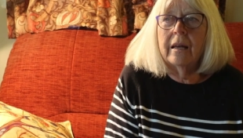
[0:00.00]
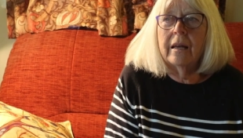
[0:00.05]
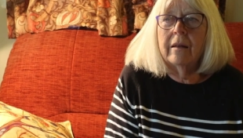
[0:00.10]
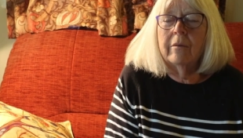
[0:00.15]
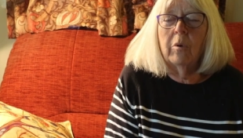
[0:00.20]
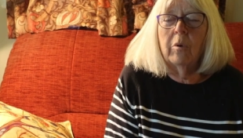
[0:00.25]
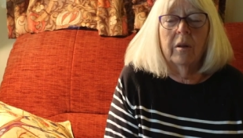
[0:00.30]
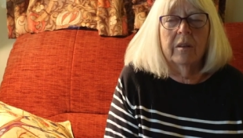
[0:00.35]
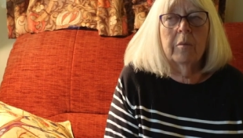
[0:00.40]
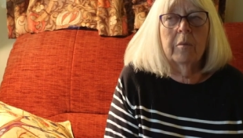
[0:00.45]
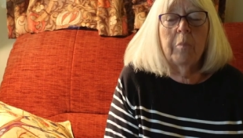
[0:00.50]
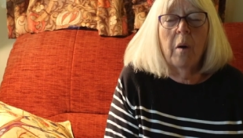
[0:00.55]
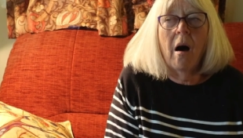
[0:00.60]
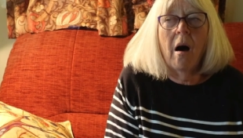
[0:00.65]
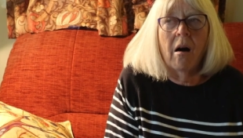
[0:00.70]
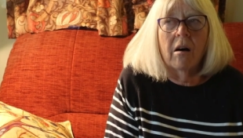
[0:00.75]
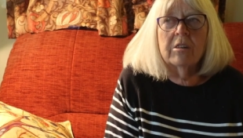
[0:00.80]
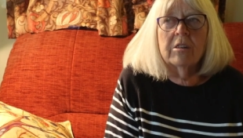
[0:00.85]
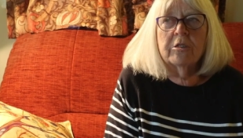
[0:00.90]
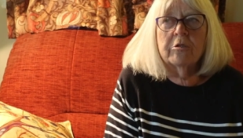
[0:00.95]
what the
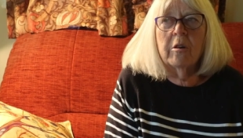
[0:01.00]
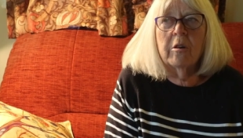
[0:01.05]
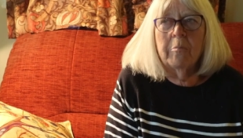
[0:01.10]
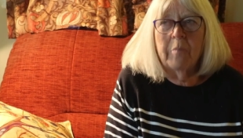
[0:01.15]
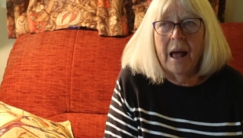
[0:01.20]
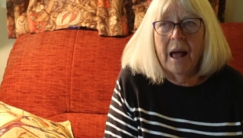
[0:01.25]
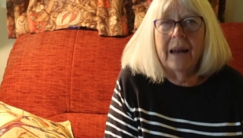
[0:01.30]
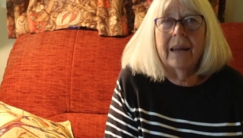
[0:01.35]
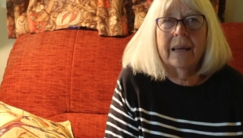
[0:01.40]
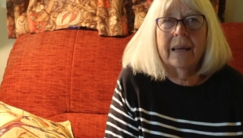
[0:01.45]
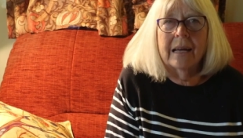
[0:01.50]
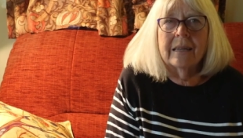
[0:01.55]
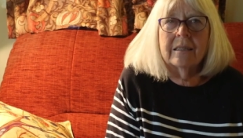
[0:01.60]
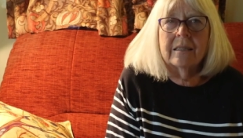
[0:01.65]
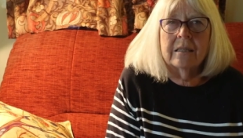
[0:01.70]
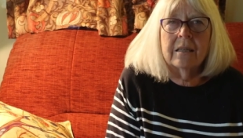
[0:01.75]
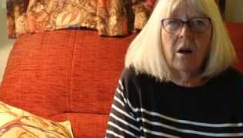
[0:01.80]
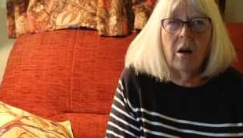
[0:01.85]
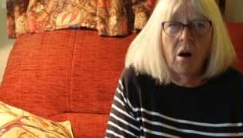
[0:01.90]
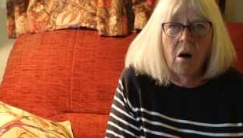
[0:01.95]
parts rebel
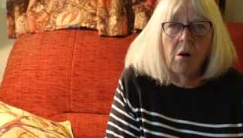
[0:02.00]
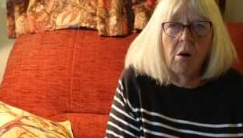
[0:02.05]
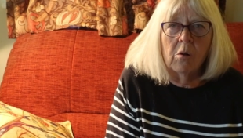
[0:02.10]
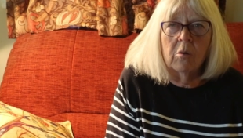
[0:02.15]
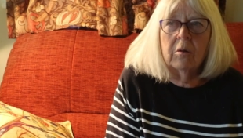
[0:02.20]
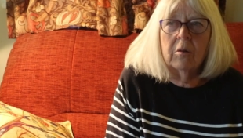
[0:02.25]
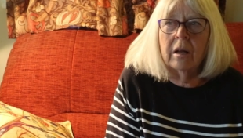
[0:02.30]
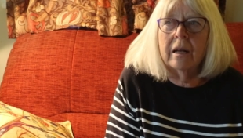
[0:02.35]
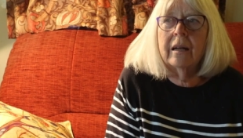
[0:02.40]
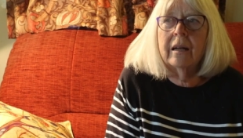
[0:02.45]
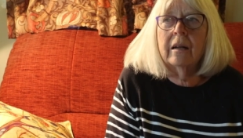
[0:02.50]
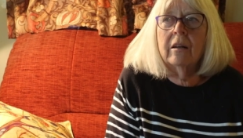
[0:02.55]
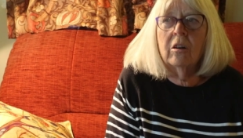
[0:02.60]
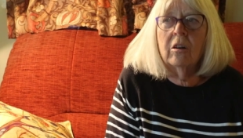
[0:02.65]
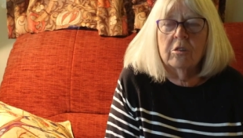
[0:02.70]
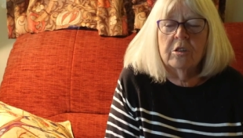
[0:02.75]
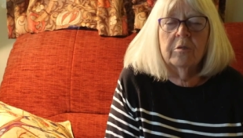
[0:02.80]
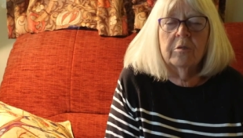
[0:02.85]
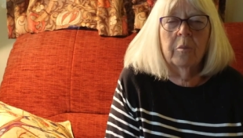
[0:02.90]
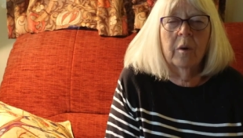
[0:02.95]
against the whole in a
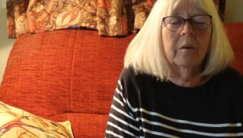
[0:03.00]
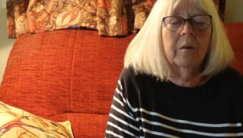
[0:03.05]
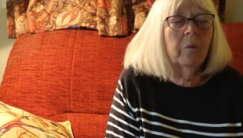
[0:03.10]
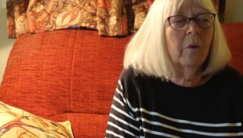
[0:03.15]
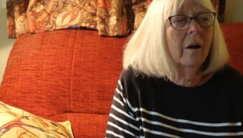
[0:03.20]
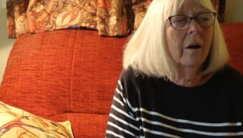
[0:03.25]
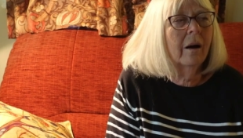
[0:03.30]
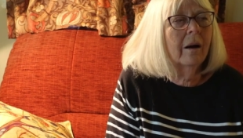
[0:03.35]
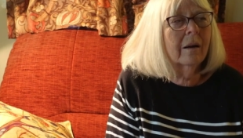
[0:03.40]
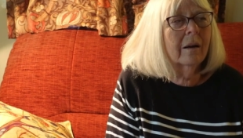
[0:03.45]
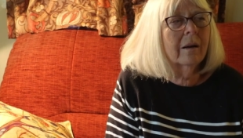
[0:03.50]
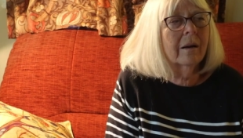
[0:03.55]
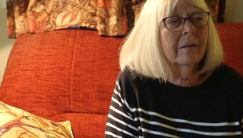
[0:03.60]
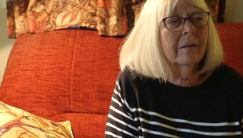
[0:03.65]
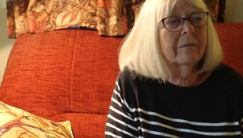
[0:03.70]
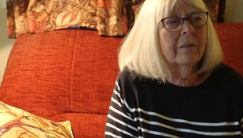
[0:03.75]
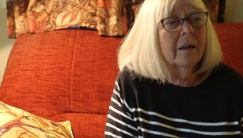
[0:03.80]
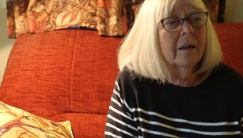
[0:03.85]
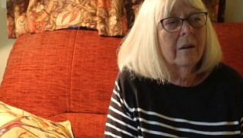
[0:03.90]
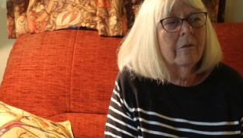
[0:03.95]
lot of my work.
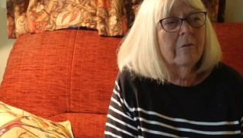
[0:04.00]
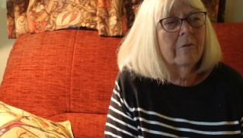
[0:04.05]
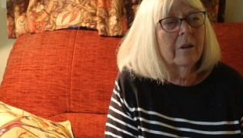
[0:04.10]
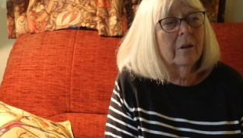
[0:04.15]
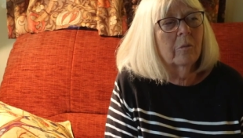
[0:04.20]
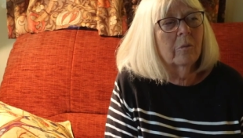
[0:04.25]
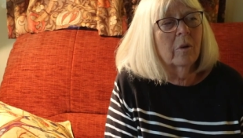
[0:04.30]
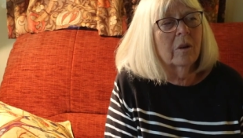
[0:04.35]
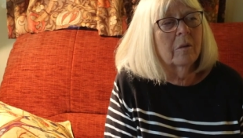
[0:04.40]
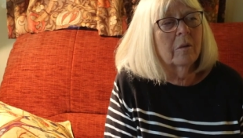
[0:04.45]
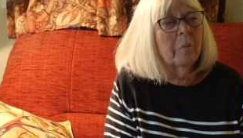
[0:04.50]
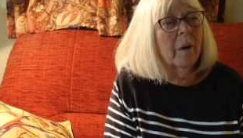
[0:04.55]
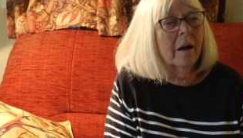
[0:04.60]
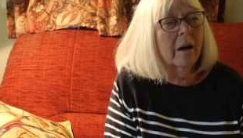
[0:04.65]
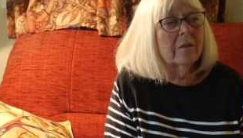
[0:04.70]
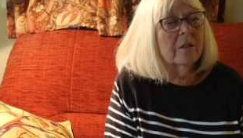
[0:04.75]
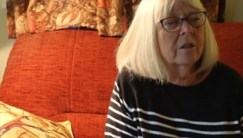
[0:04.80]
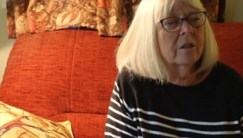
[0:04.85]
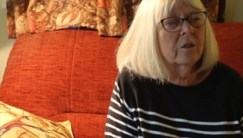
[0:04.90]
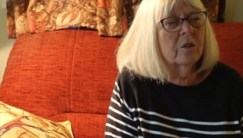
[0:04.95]
I've written one
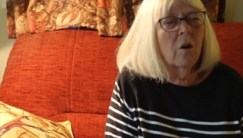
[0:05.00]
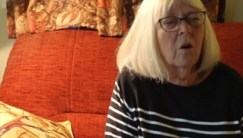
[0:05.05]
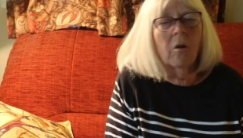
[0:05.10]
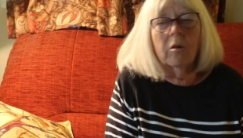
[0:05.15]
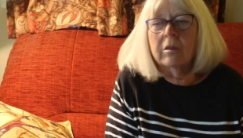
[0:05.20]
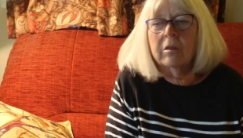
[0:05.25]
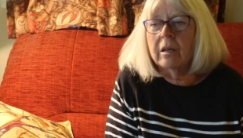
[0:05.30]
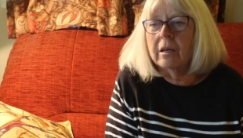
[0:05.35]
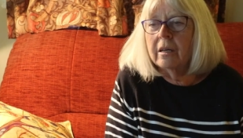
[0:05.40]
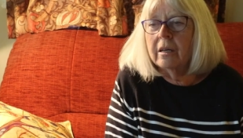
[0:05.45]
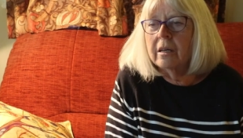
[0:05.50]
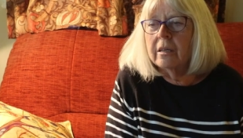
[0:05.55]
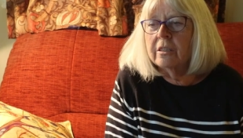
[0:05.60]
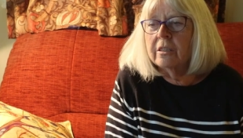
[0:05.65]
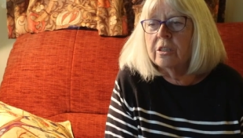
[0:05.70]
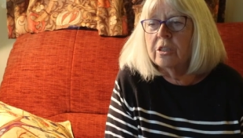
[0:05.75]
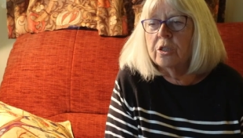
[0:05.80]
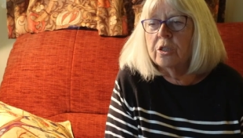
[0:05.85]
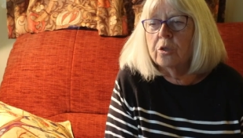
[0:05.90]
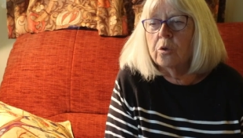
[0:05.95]
about a dog that
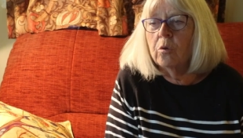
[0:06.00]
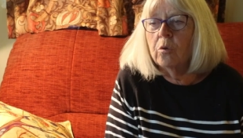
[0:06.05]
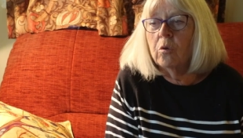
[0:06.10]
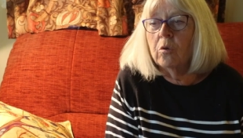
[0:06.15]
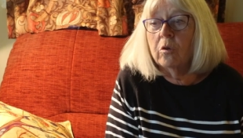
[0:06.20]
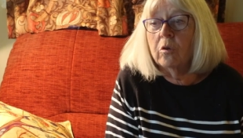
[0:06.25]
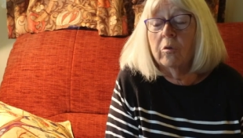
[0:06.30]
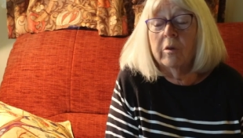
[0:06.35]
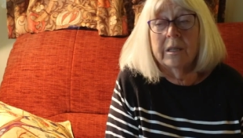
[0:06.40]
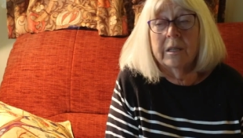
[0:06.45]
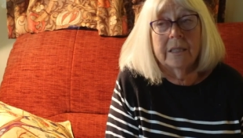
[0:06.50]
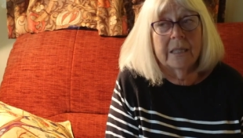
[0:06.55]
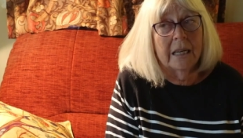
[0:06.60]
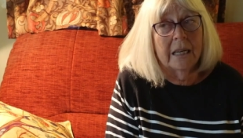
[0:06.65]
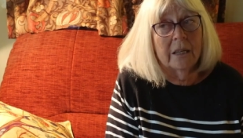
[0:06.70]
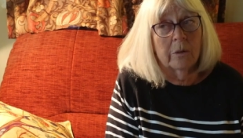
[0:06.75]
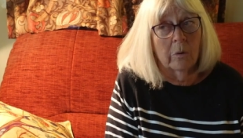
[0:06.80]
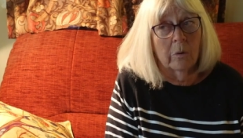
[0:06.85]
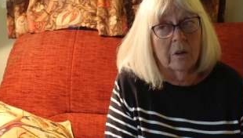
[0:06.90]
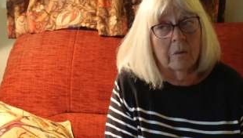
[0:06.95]
learns to talk, or
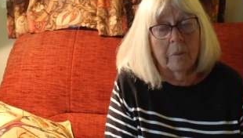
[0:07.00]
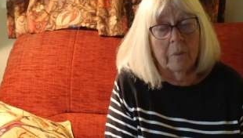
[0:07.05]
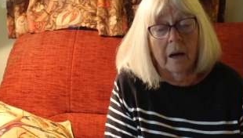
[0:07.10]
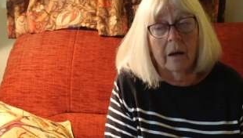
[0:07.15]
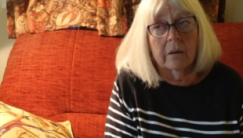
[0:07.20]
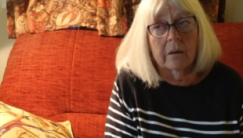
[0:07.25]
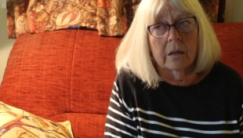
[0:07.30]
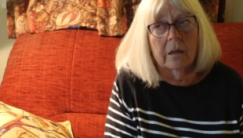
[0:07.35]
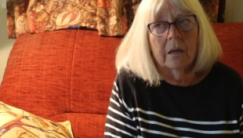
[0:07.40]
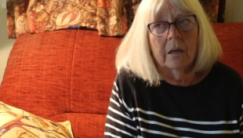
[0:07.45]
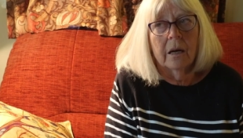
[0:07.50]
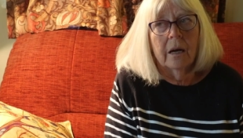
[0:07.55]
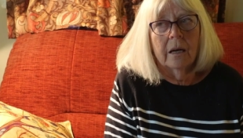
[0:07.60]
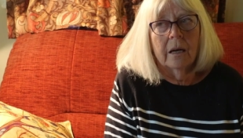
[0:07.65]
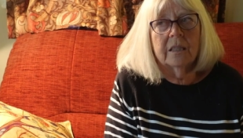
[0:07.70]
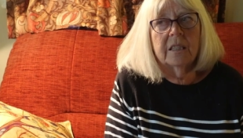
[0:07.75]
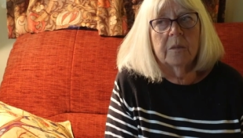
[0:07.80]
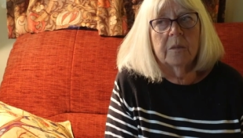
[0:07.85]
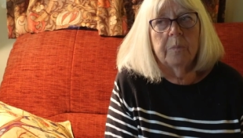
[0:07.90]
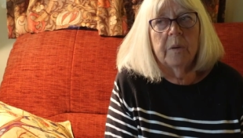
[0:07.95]
indeed one about a,
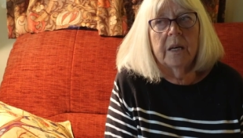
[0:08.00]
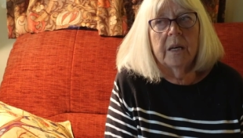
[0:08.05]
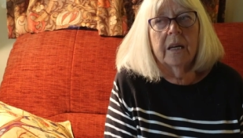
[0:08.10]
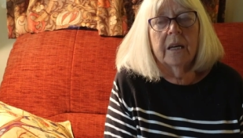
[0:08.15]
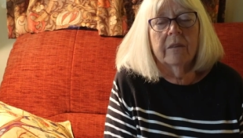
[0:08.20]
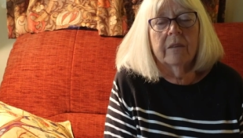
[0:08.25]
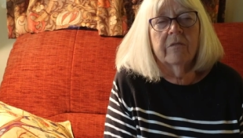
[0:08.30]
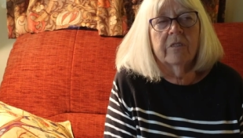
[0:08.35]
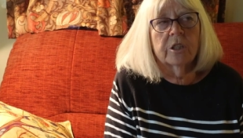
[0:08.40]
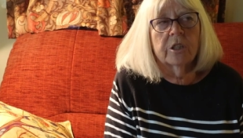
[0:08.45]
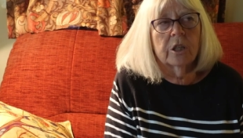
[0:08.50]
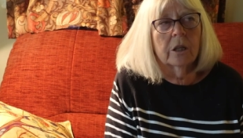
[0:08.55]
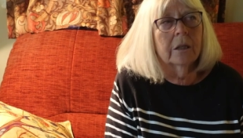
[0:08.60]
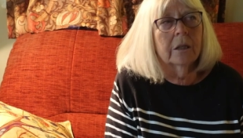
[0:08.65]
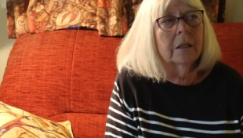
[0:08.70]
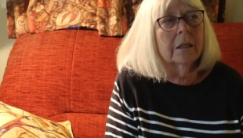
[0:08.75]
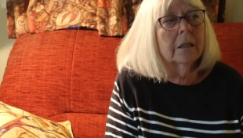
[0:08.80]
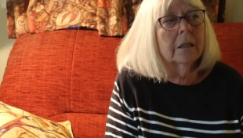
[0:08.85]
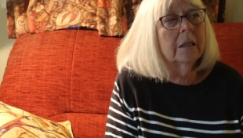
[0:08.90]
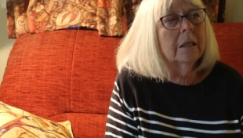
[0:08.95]
a speaking
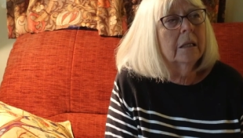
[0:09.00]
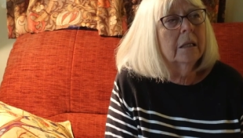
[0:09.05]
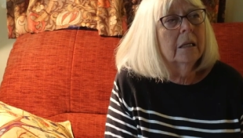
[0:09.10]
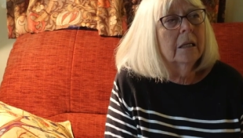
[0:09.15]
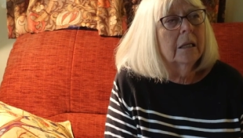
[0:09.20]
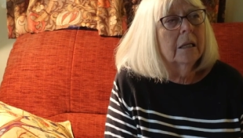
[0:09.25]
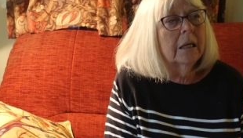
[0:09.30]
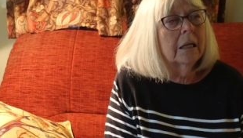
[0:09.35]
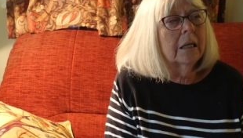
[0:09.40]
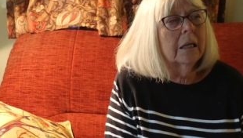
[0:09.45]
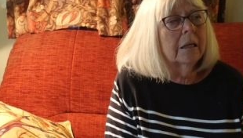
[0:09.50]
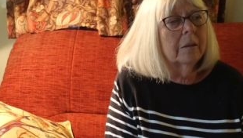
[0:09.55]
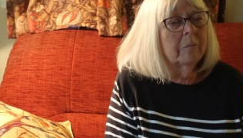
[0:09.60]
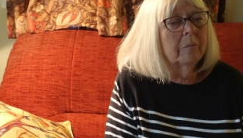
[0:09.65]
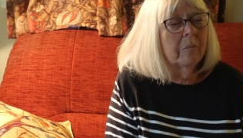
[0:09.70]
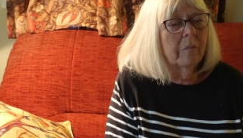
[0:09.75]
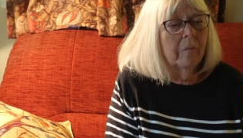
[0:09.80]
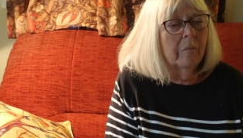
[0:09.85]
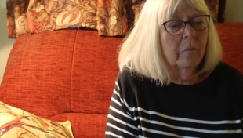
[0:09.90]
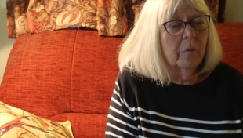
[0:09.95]
vagina,
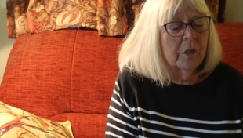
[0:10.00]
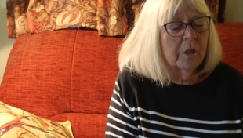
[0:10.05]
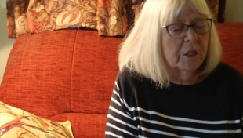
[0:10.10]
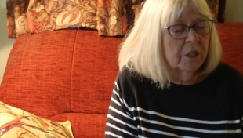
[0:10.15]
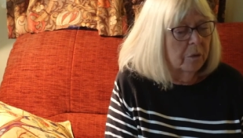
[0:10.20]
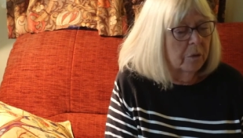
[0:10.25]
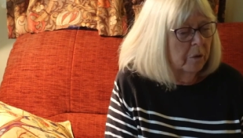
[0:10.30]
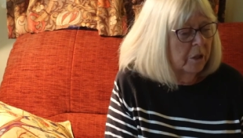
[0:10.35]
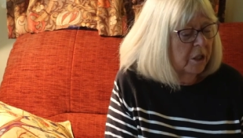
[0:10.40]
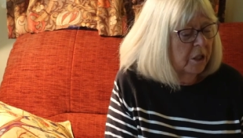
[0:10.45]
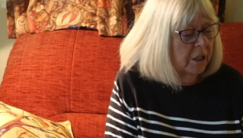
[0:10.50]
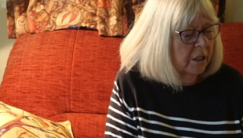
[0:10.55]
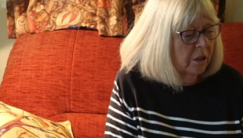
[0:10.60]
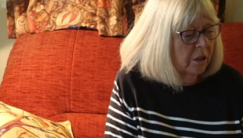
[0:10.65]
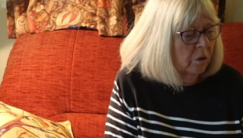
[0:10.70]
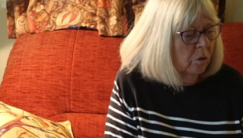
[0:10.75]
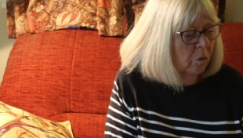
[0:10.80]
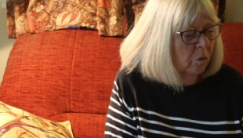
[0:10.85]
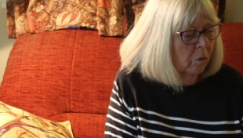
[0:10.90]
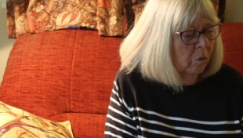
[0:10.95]
um, which which is
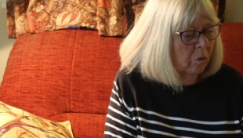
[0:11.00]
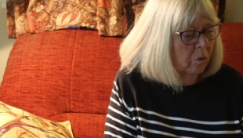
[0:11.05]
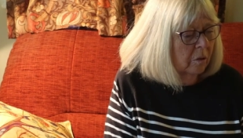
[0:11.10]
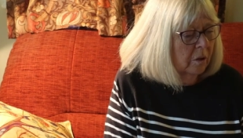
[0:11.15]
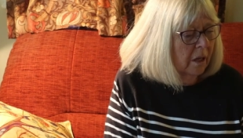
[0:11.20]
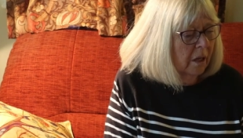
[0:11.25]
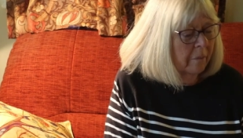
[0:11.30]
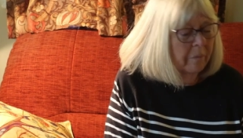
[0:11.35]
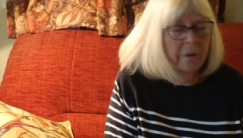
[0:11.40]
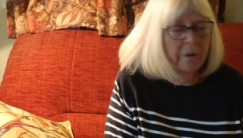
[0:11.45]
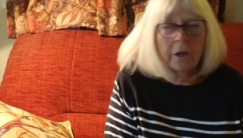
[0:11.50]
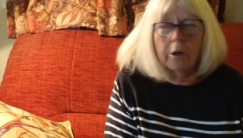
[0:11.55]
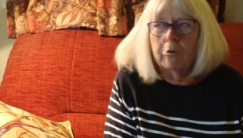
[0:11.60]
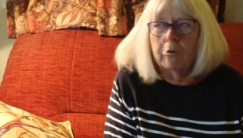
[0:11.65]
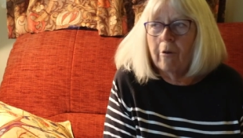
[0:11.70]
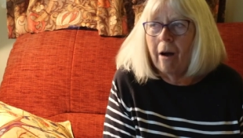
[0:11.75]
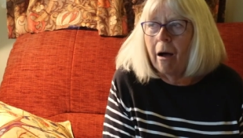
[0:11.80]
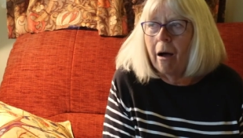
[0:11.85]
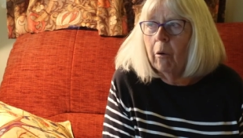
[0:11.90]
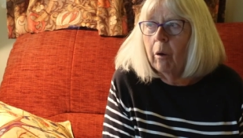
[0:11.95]
called um, the
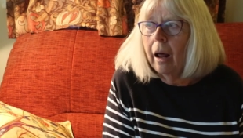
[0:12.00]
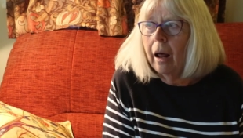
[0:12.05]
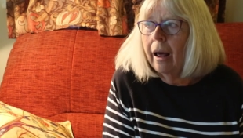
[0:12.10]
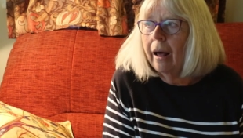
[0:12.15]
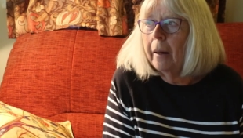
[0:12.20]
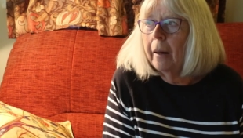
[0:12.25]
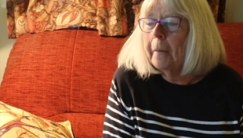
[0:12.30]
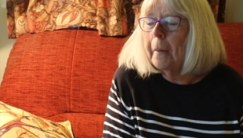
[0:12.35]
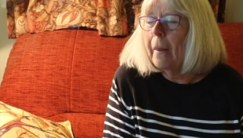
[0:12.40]
growler.